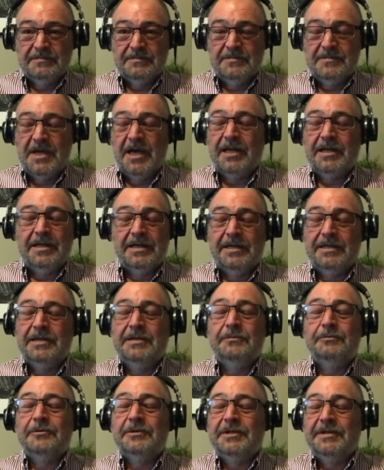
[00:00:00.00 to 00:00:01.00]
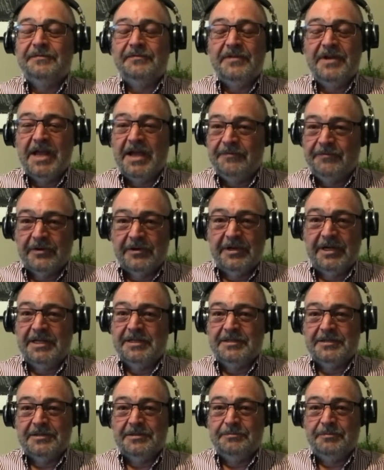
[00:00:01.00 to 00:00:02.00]
not it would have never
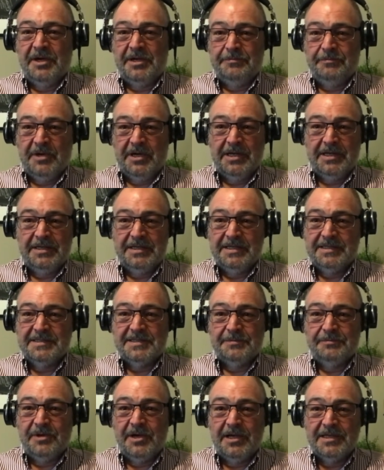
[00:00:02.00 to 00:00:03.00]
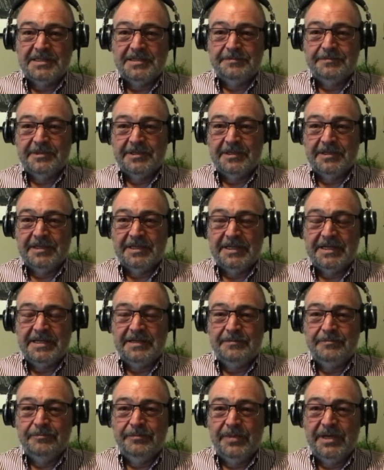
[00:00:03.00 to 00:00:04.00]
entered my mind as a possibility
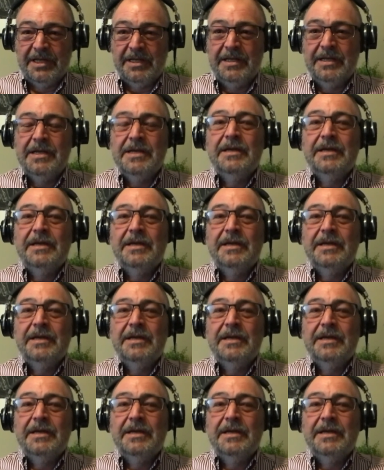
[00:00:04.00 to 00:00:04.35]
but